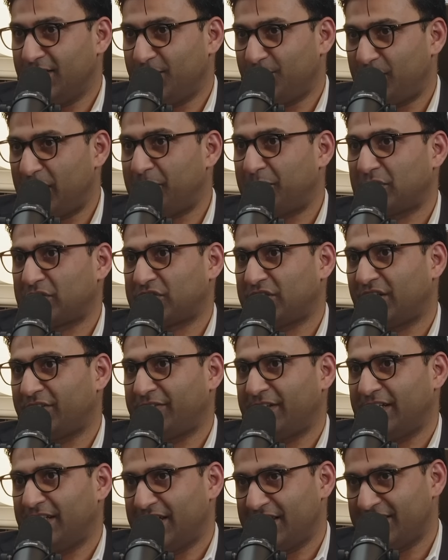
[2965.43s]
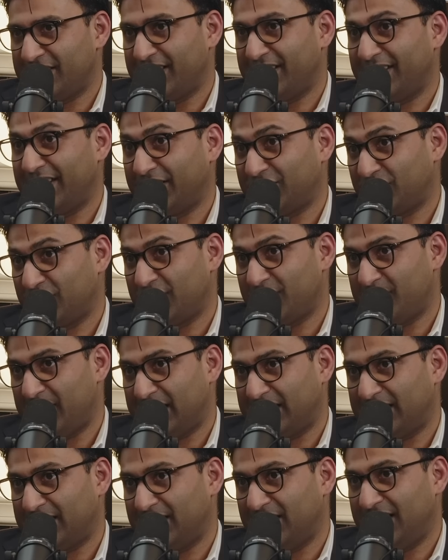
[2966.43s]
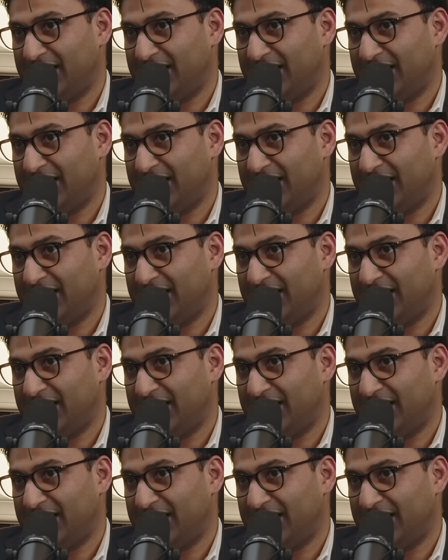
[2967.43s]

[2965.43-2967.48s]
people start realizing elections matter.